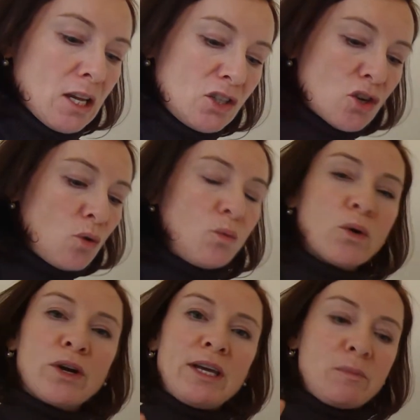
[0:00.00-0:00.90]
Don't
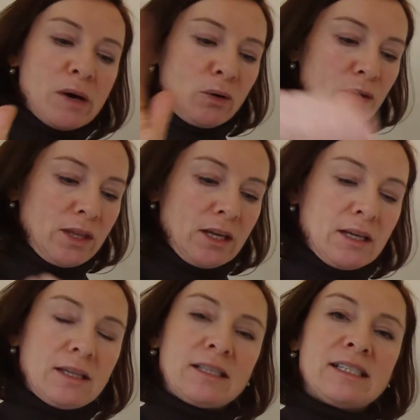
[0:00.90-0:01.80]
worry about
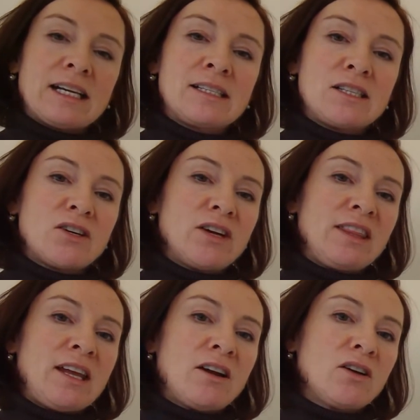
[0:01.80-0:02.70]
the sticks that are in
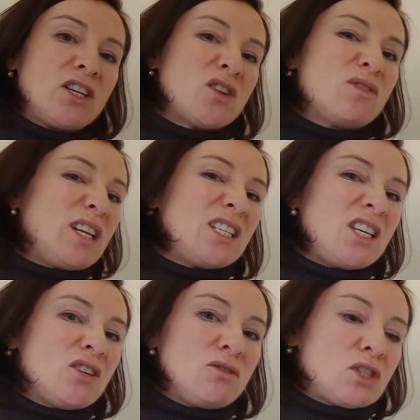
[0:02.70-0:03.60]
there. You don't need
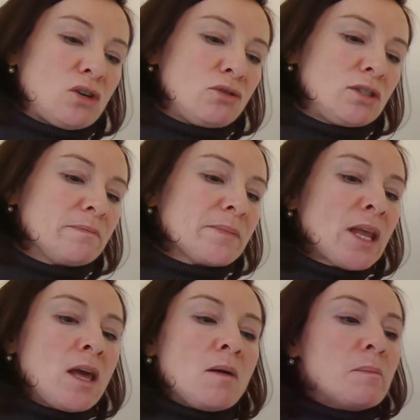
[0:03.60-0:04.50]
to use those.
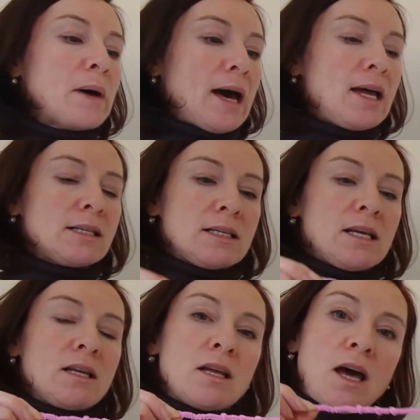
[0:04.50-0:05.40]
But
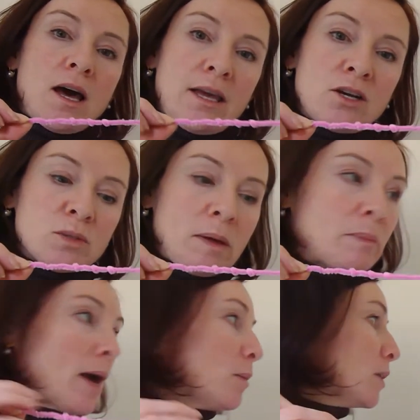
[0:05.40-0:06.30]
here's my
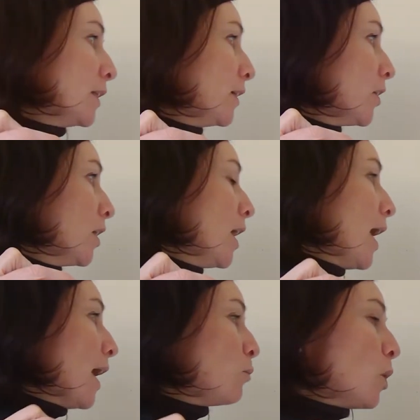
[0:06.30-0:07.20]
pipe cleaner.
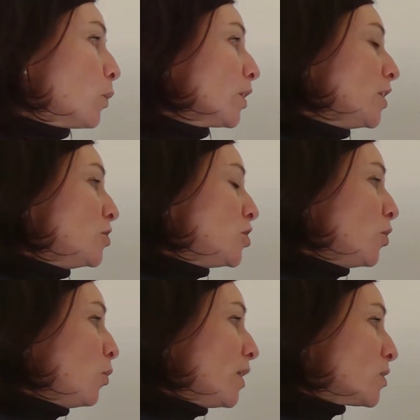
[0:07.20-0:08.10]
And what we're going to
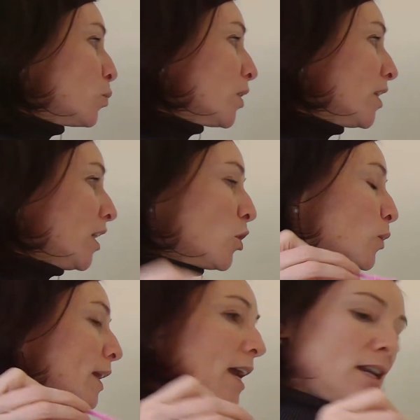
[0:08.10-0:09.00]
do is we're going to
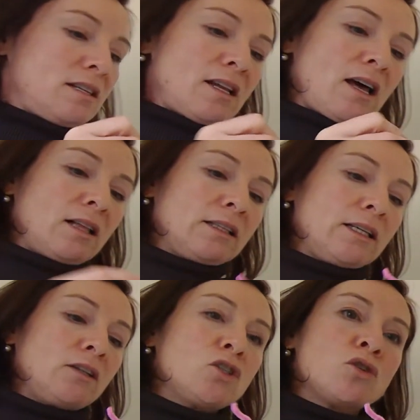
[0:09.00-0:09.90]
create a
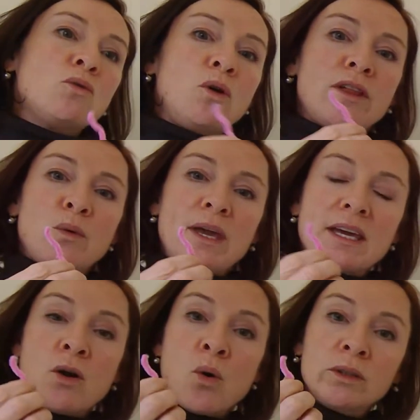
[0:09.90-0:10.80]
little tool that we
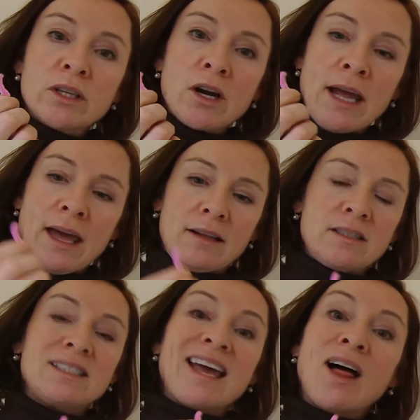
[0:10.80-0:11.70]
can hold in our
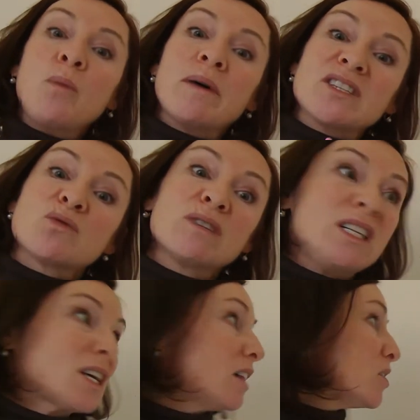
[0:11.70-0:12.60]
hands to help us
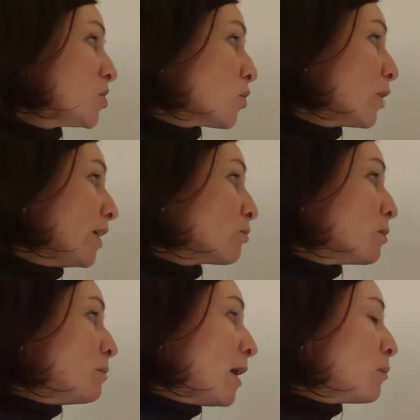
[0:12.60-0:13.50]
retell a story and
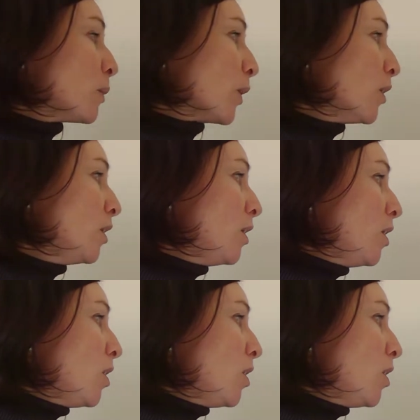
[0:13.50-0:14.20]
remember